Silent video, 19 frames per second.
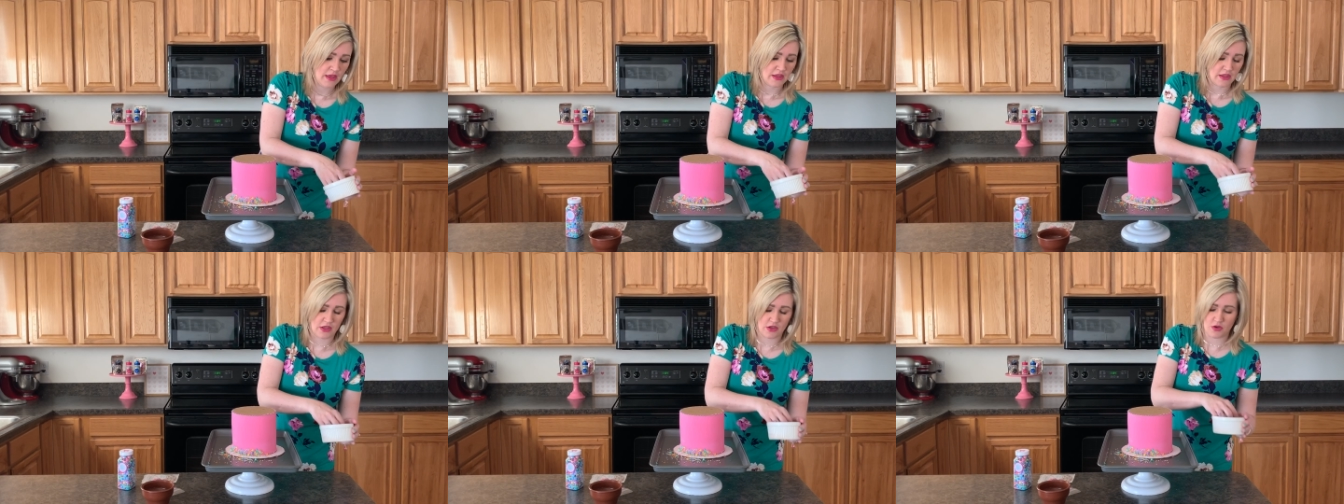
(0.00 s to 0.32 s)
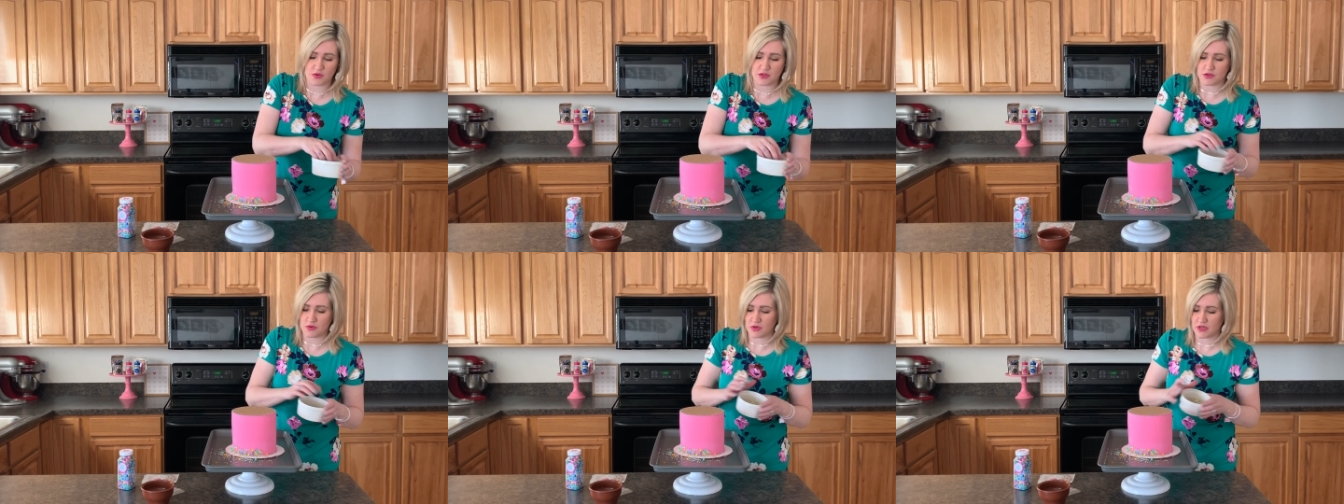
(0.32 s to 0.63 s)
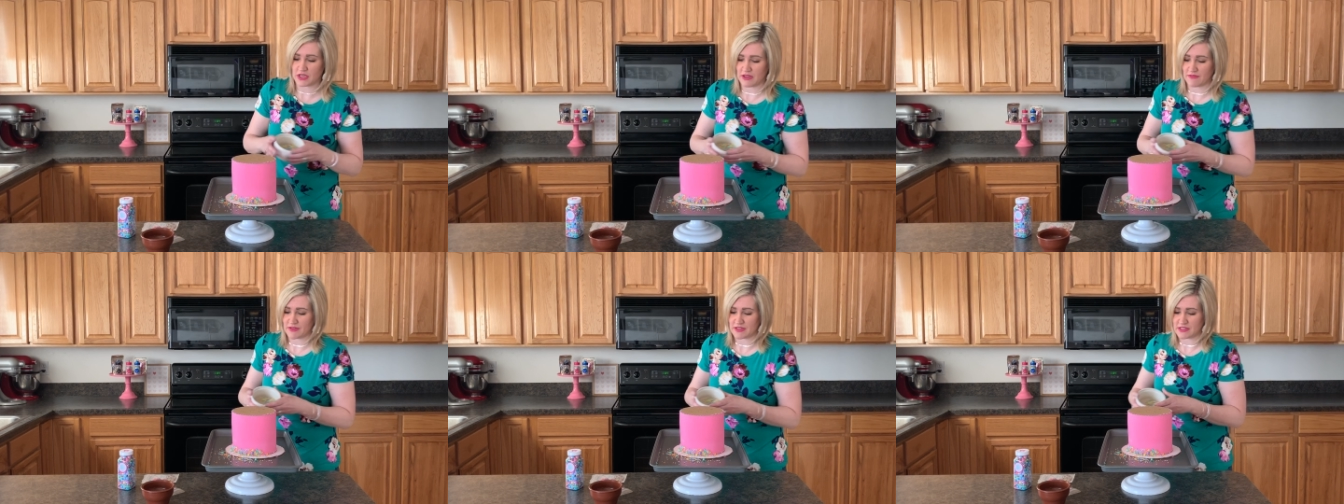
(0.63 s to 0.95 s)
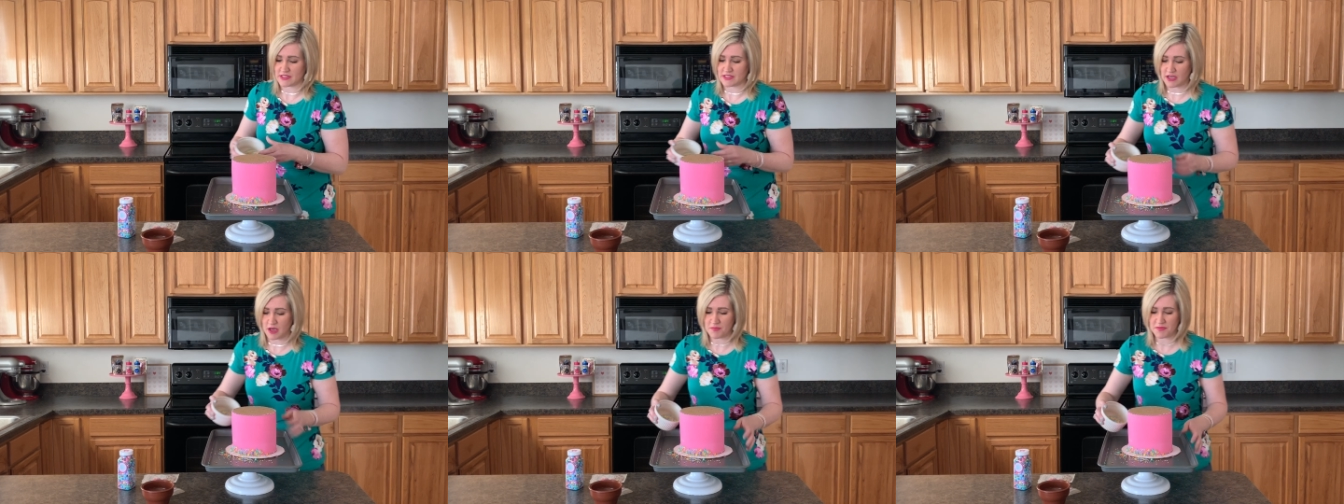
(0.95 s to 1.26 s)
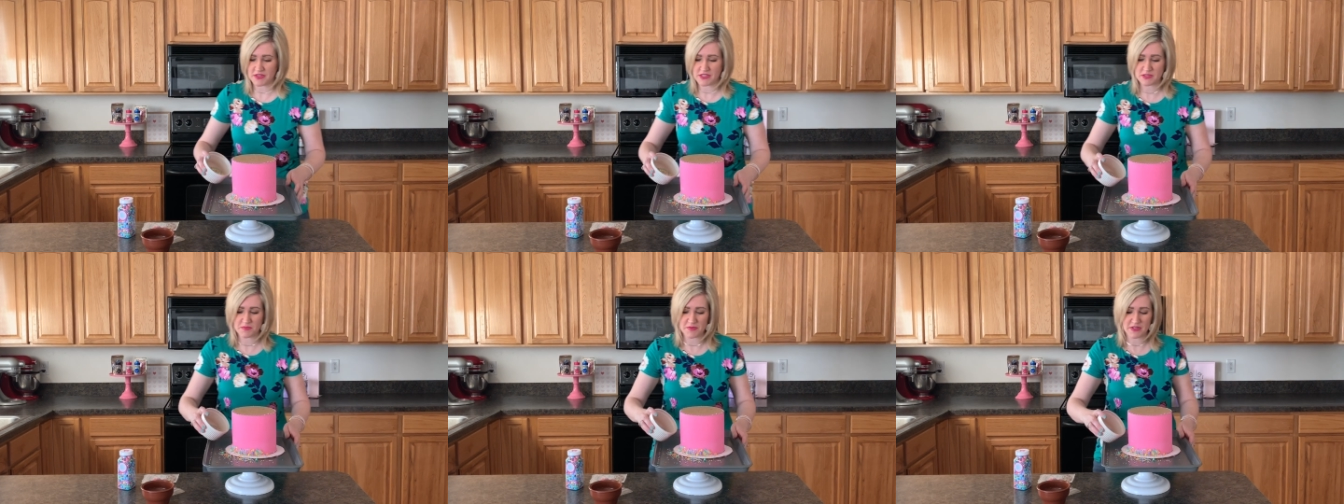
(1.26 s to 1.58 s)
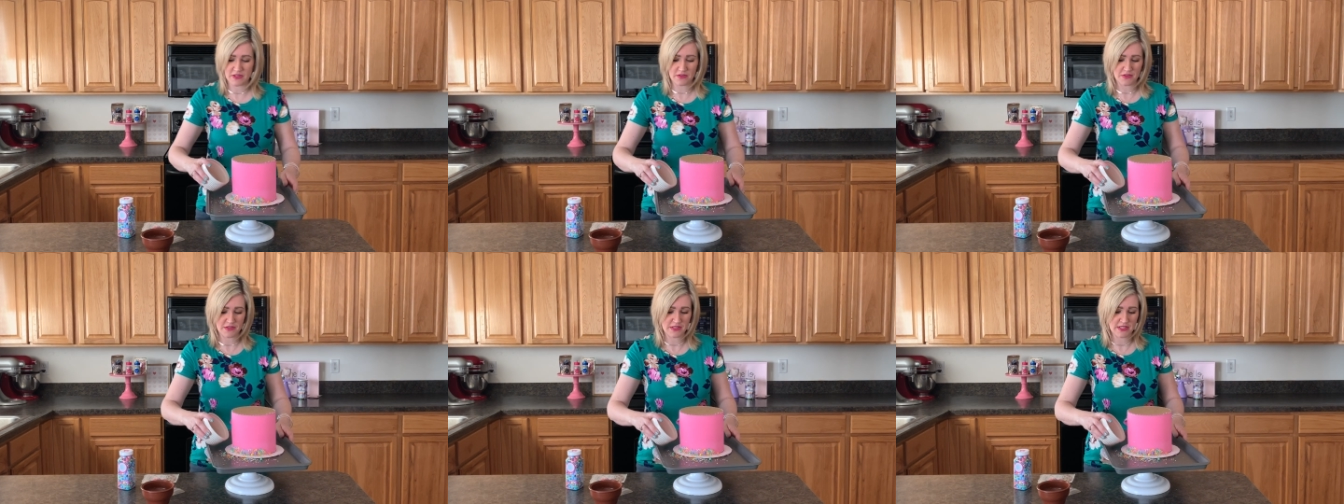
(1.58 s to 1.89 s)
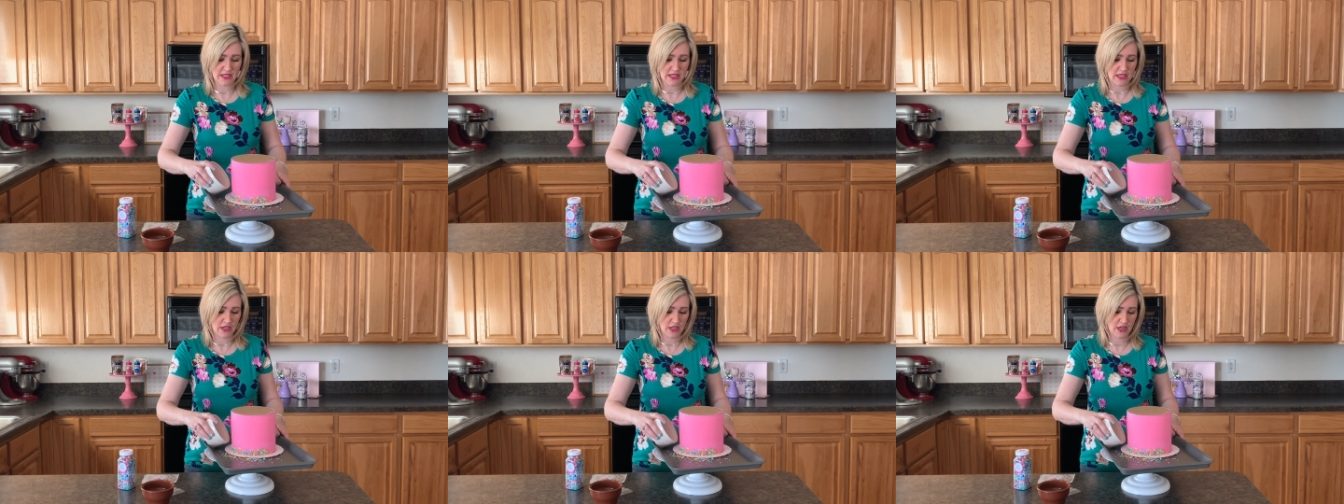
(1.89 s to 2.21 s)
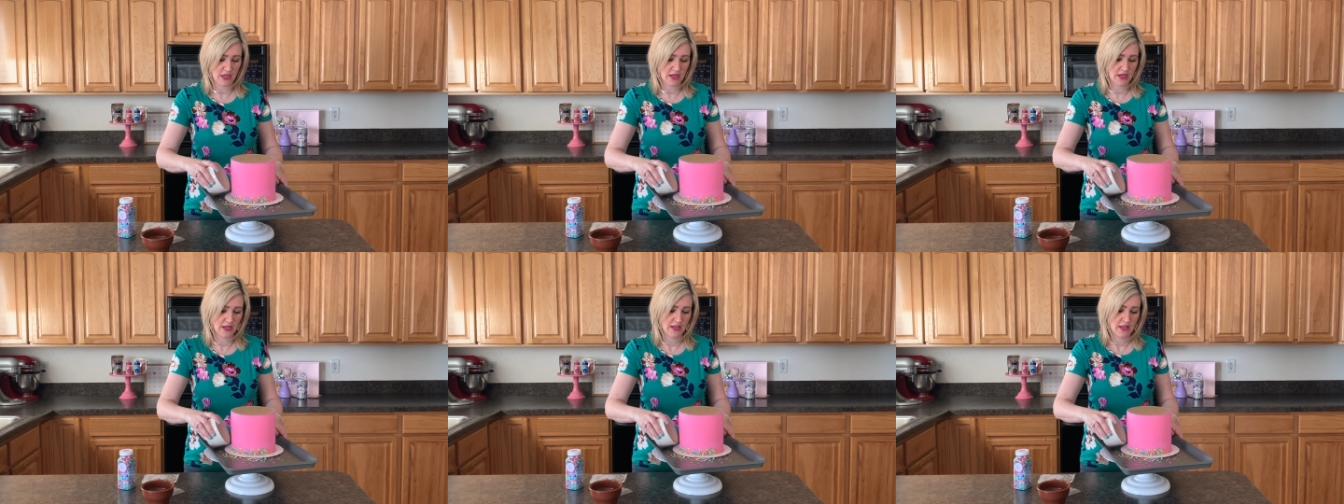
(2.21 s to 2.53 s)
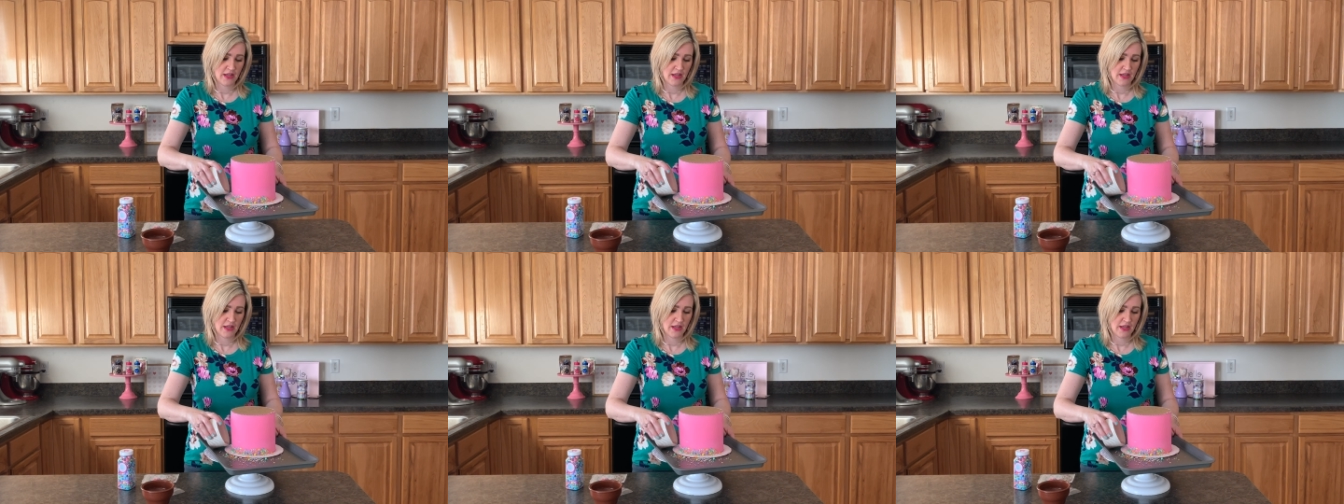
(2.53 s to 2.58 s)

you can even dump the sprinkles here